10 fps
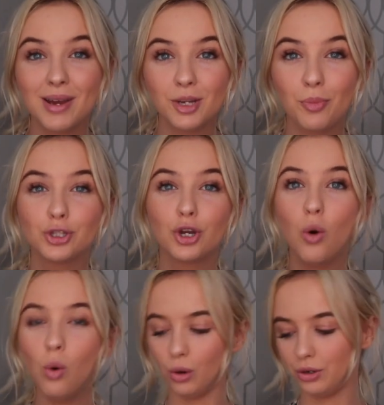picked up was a
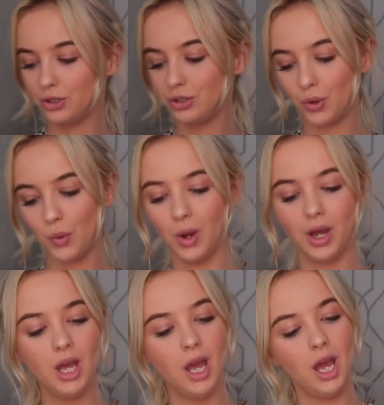chord. So
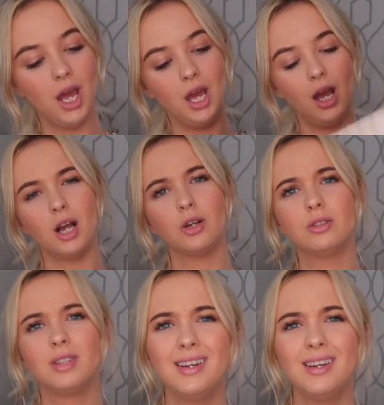did